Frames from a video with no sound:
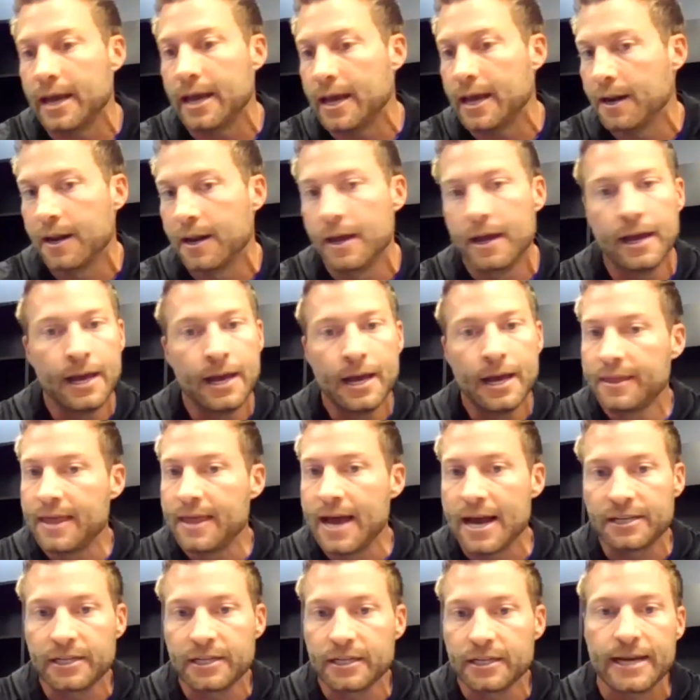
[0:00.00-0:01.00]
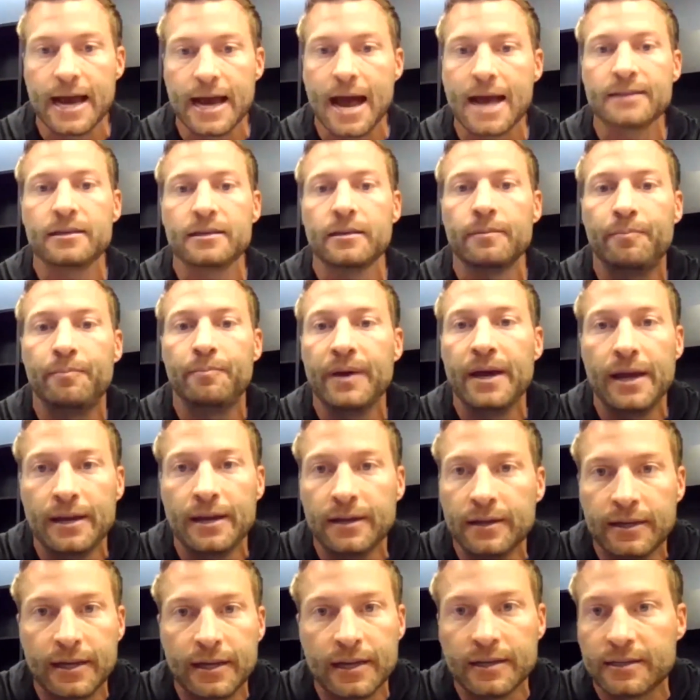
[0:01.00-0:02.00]
And that just hasn't
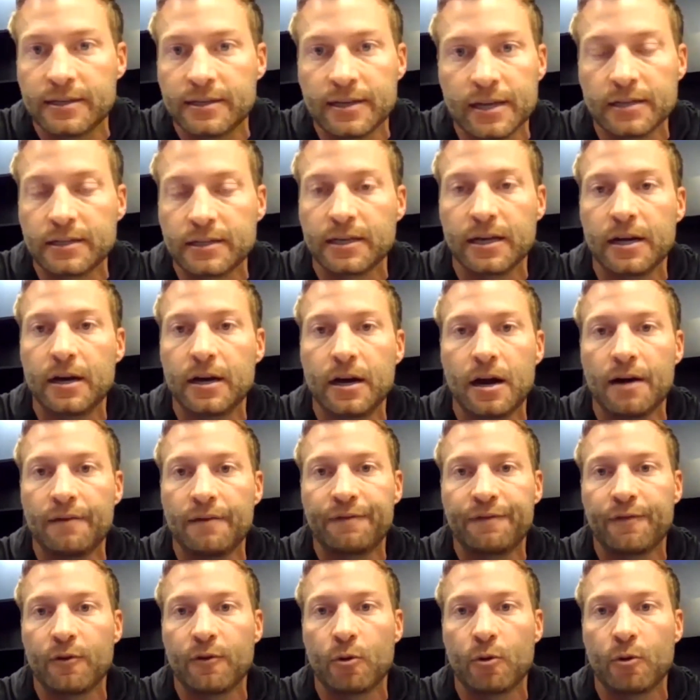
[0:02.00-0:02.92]
been consistent enough